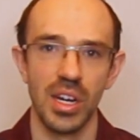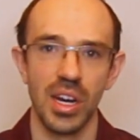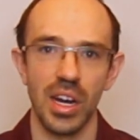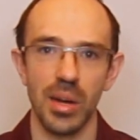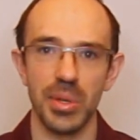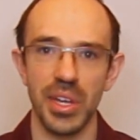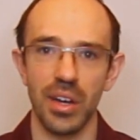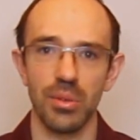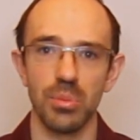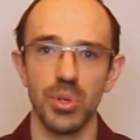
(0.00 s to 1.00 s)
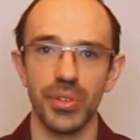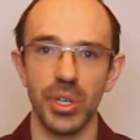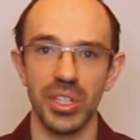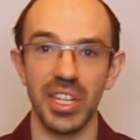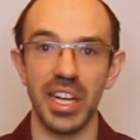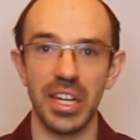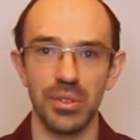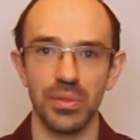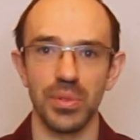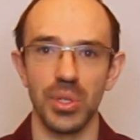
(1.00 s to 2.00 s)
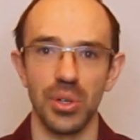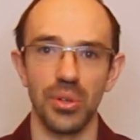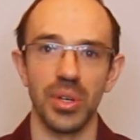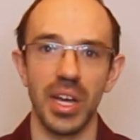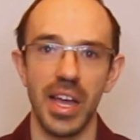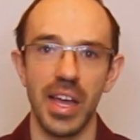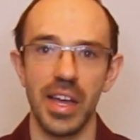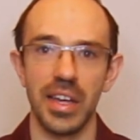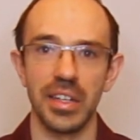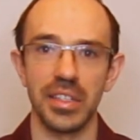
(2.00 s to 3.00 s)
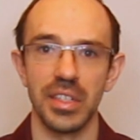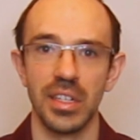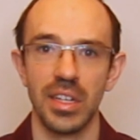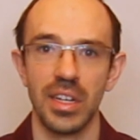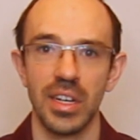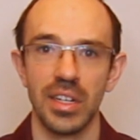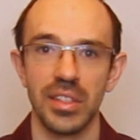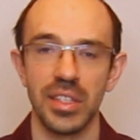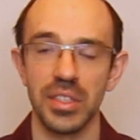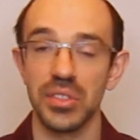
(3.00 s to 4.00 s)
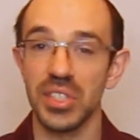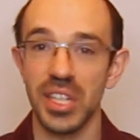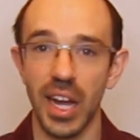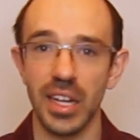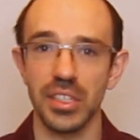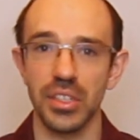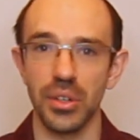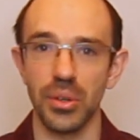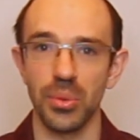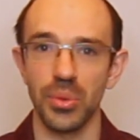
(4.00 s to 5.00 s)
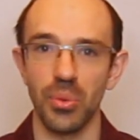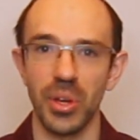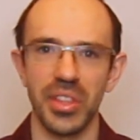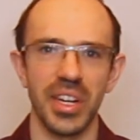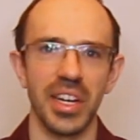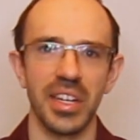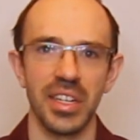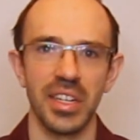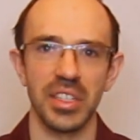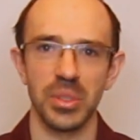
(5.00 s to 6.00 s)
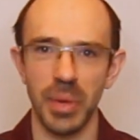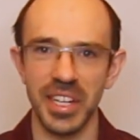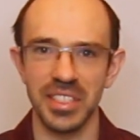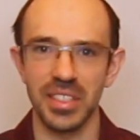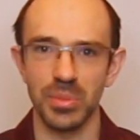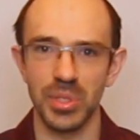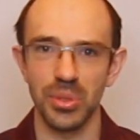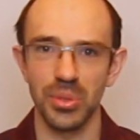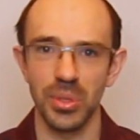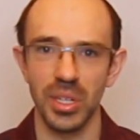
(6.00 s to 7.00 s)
But now we're moving on to airflow, and things did not go the way that I expected them to.